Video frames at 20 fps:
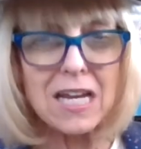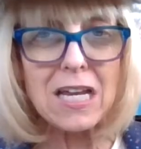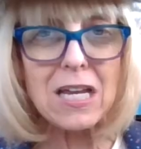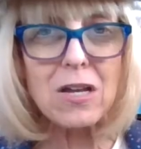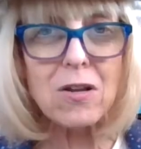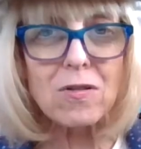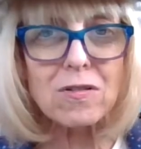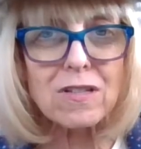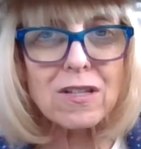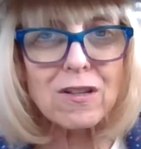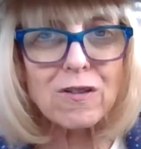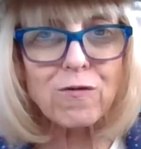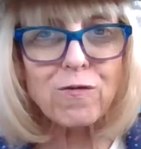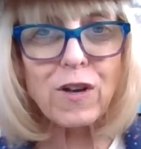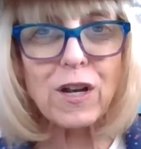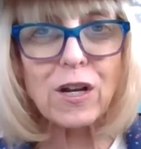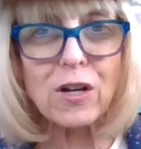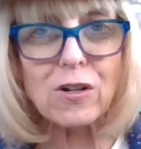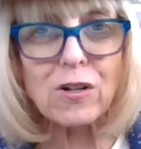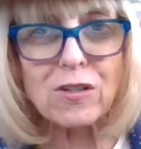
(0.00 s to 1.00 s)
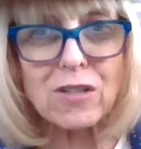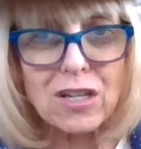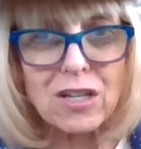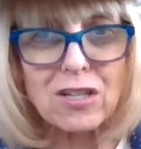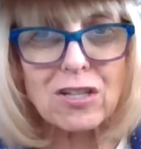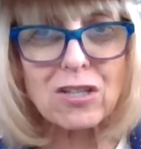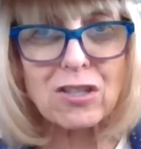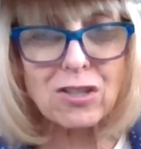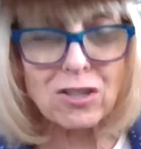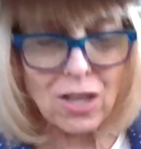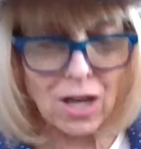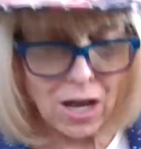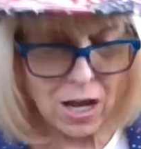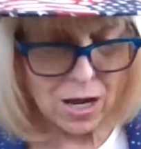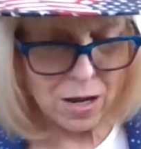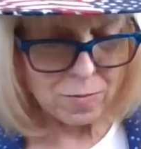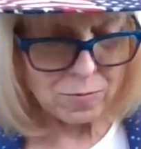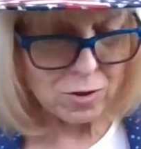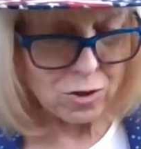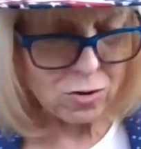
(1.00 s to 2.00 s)
used his fingers and his
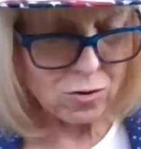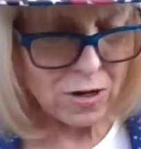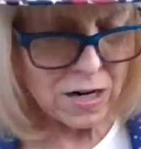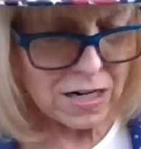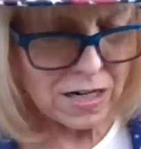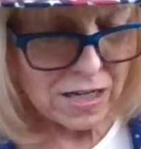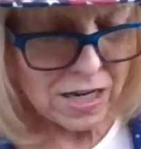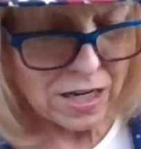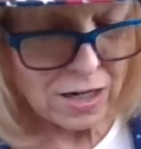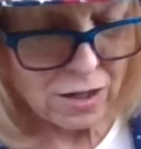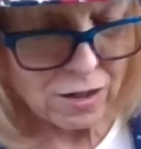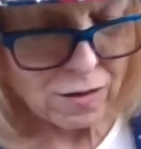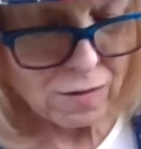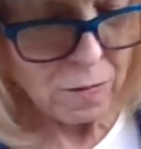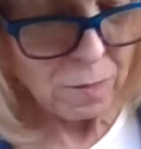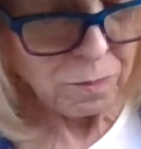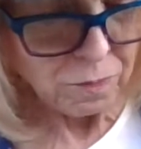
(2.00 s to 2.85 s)
thumb to try to get his